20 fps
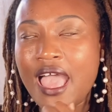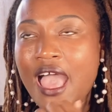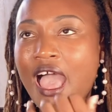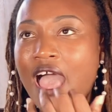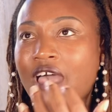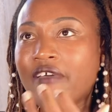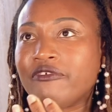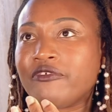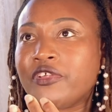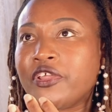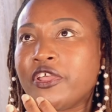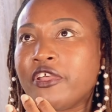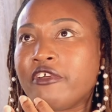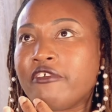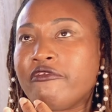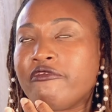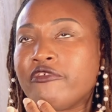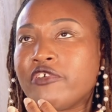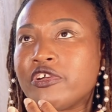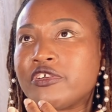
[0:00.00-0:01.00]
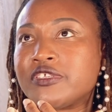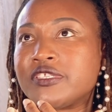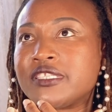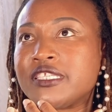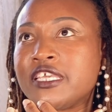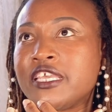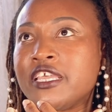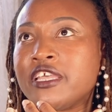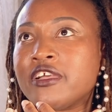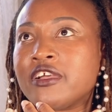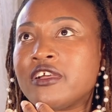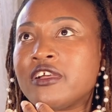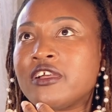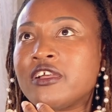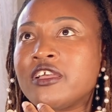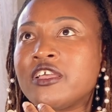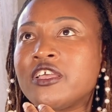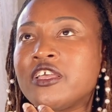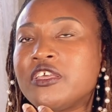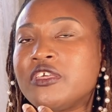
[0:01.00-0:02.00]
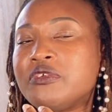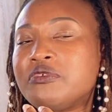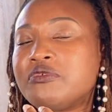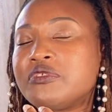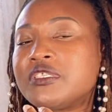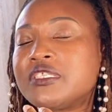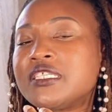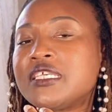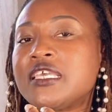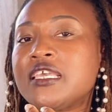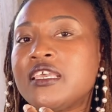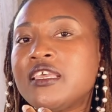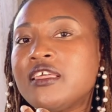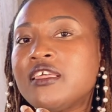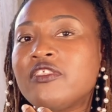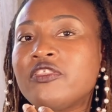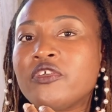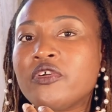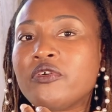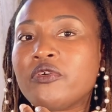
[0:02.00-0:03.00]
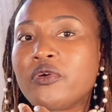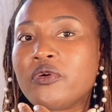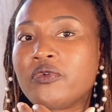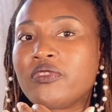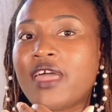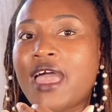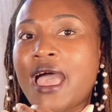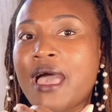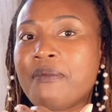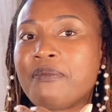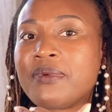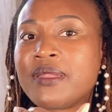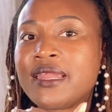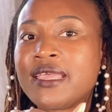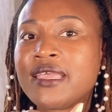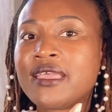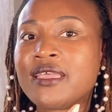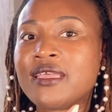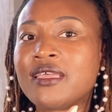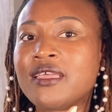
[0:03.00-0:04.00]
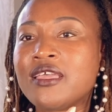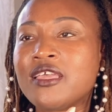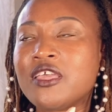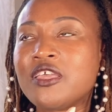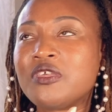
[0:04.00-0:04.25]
After your first year, you see the growth happening.